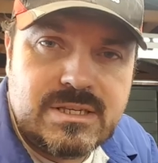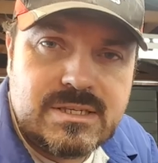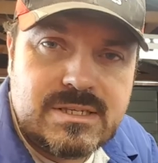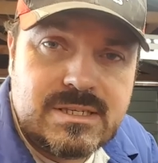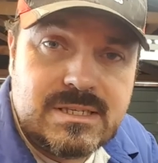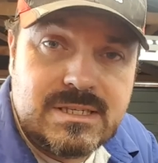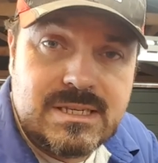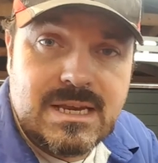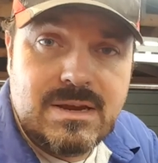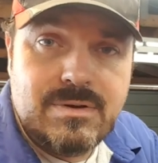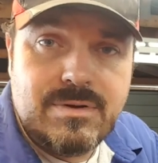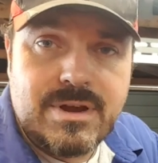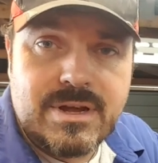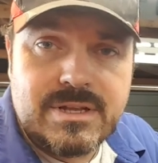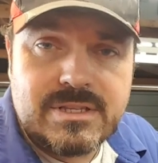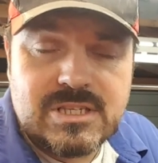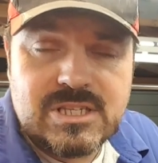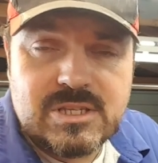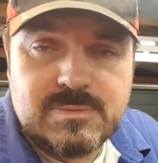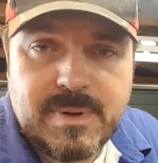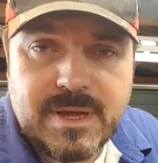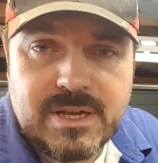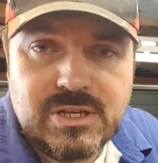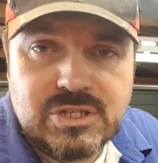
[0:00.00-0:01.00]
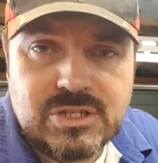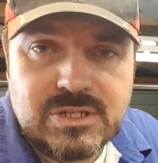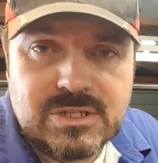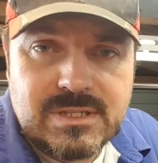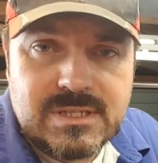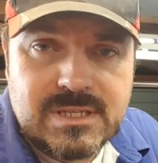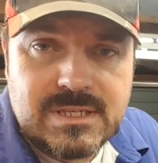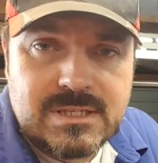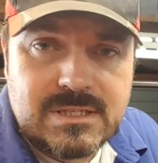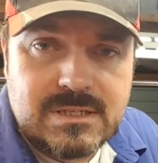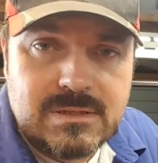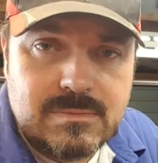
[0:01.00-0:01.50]
steering and suspension
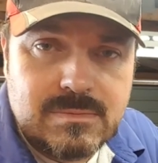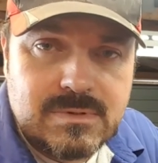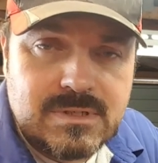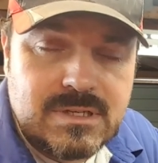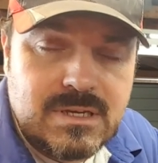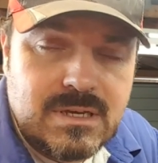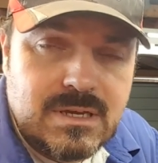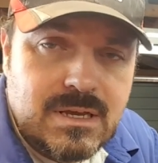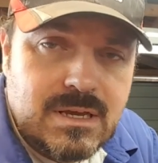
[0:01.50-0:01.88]
systems,